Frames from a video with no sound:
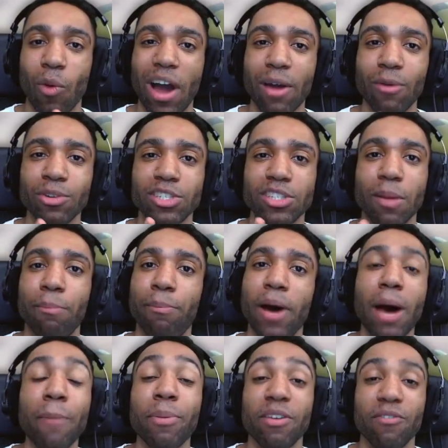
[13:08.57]
Why was the
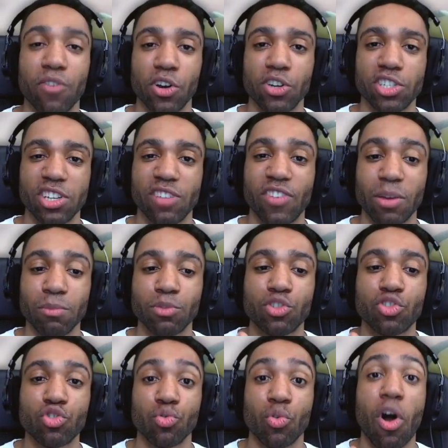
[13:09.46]
puppet version of him
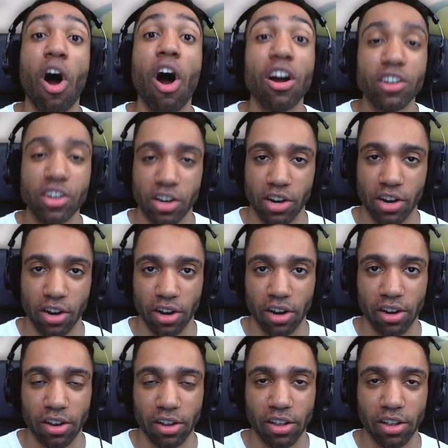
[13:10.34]
stronger